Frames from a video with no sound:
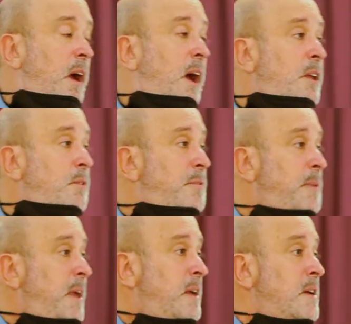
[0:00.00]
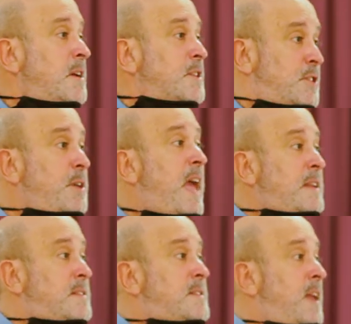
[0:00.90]
Are you with me? So
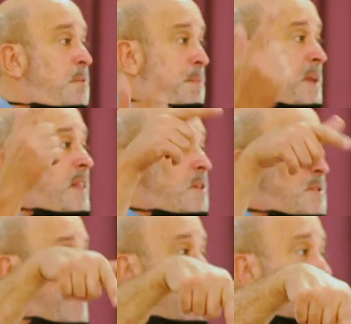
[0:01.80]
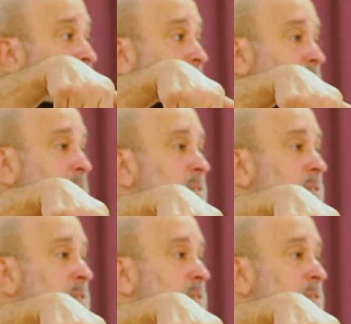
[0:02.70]
yes, there will be those mountains.